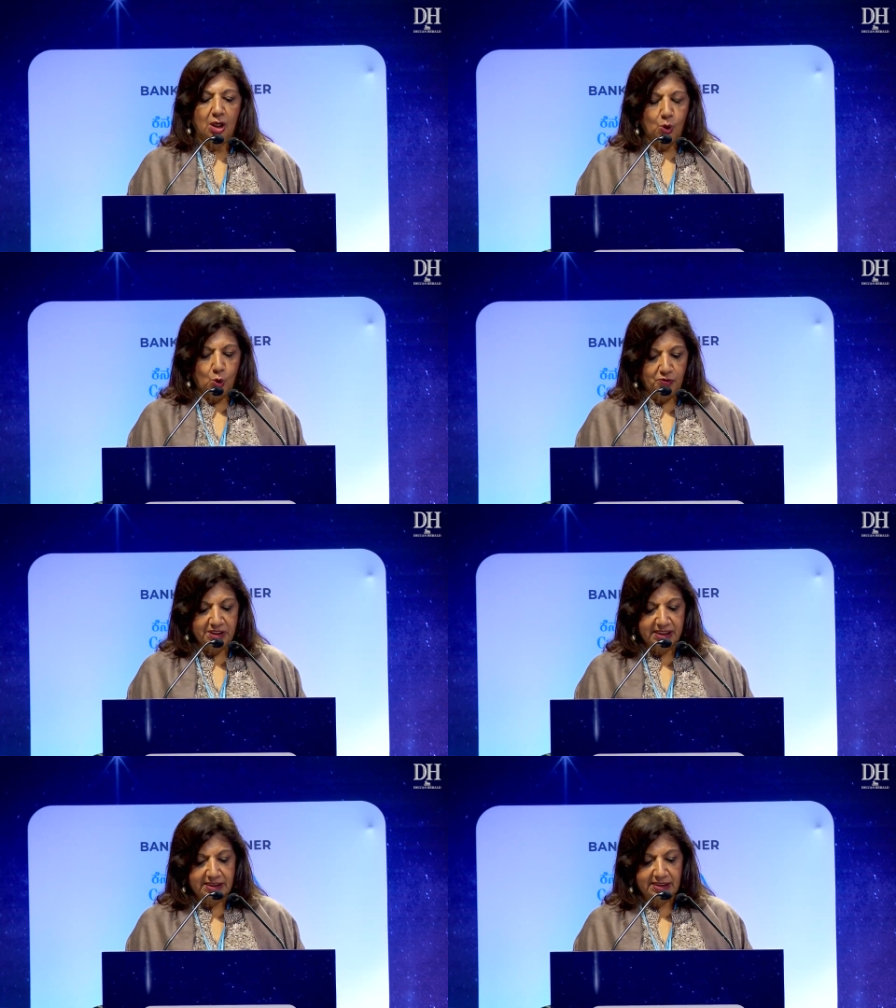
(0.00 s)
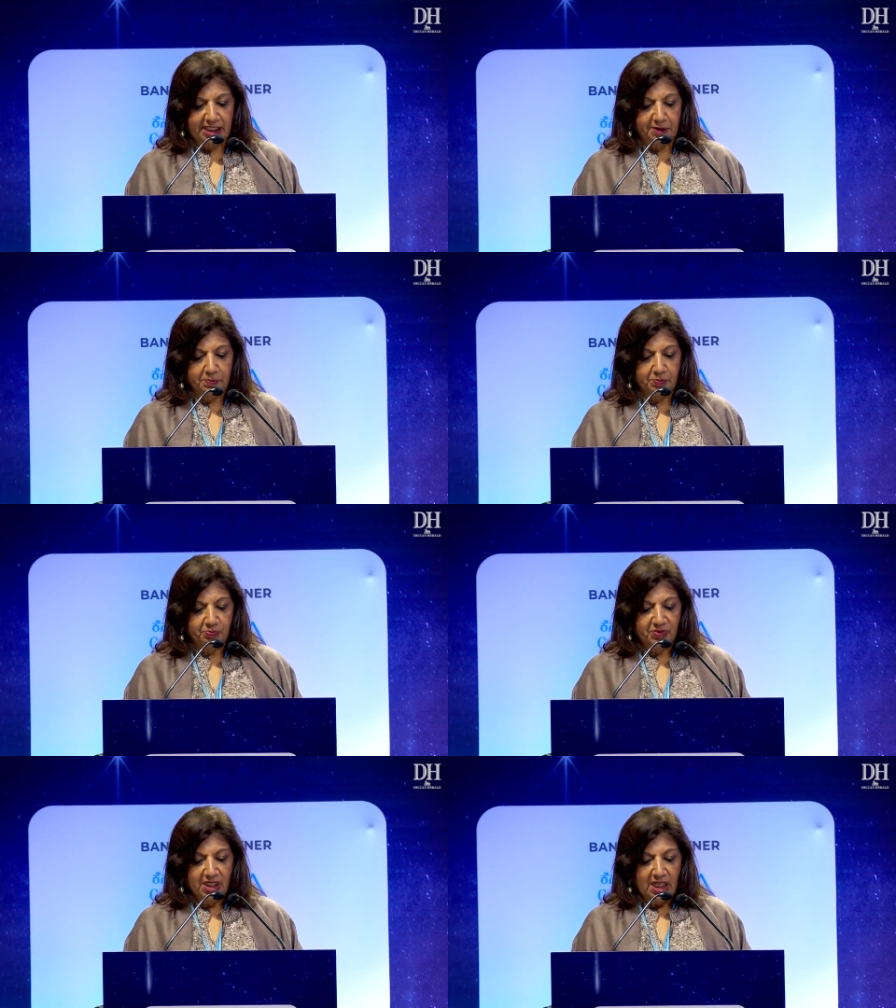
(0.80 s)
over this time.
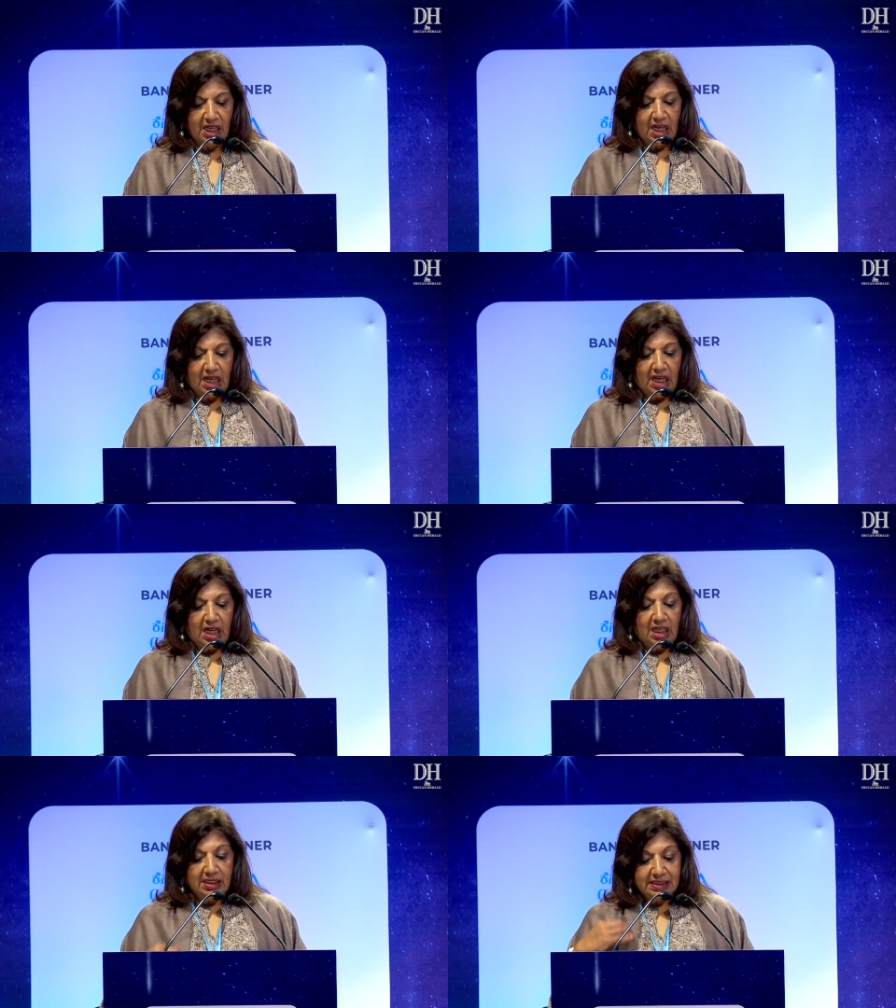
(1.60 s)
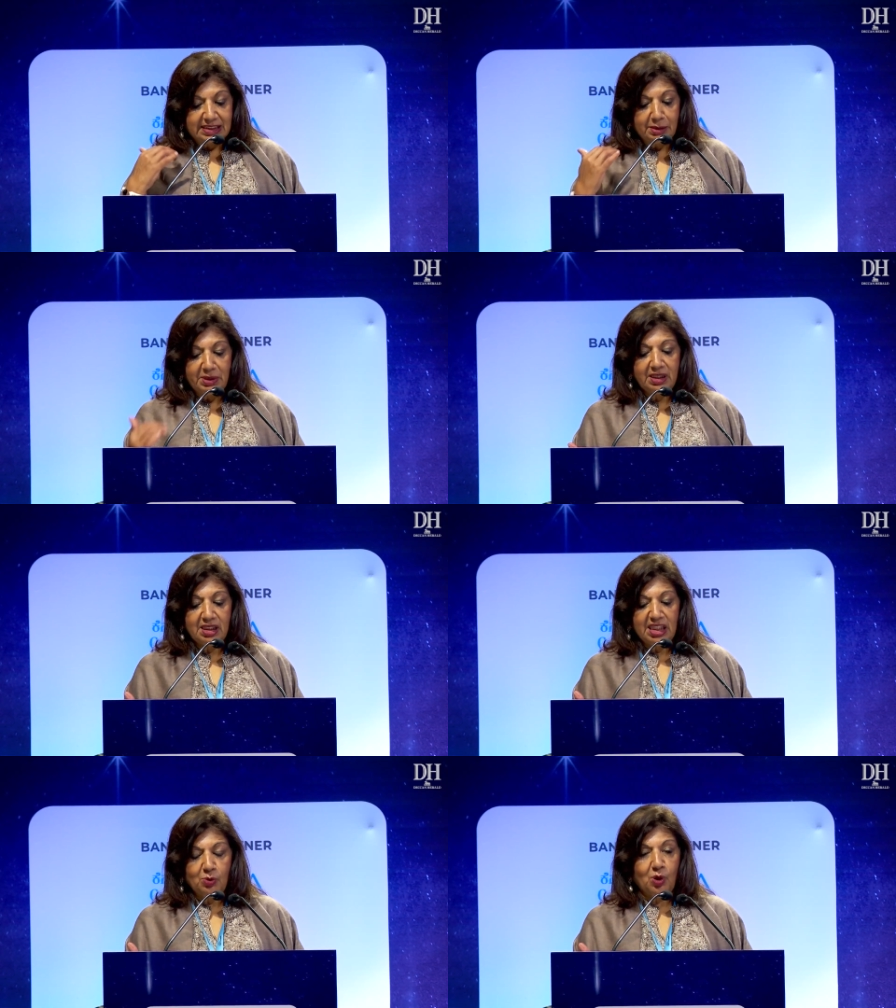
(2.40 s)

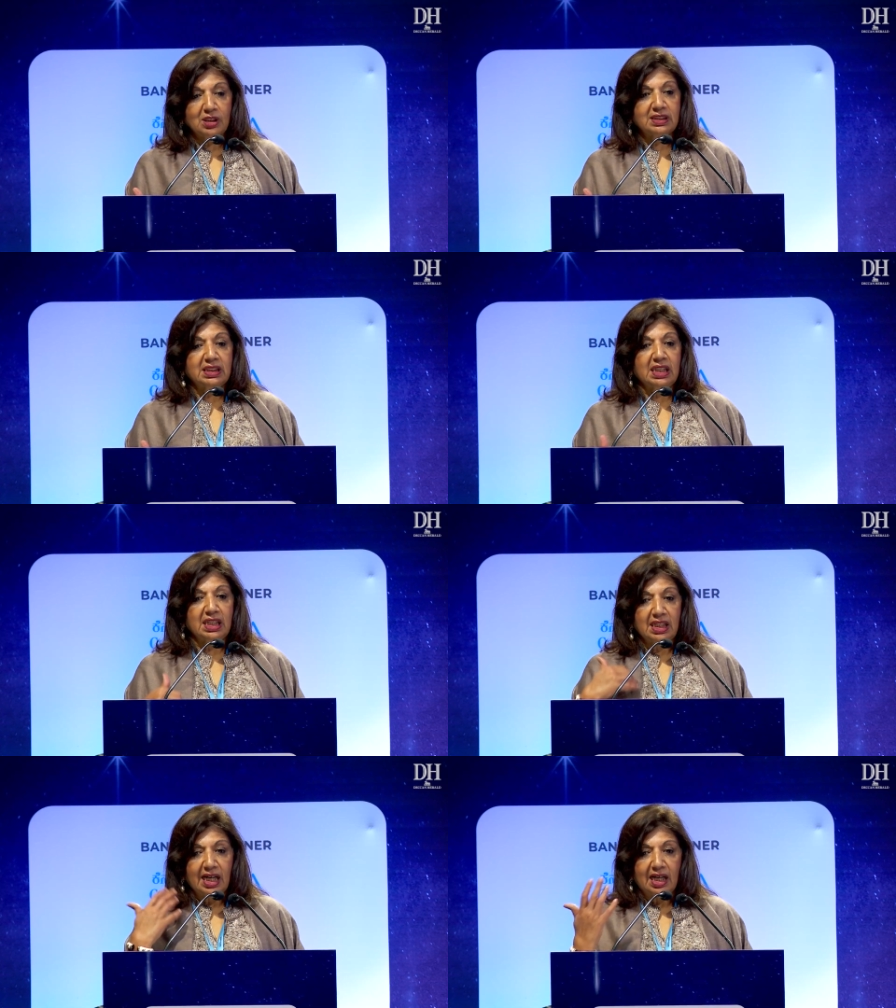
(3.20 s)
Similarly was the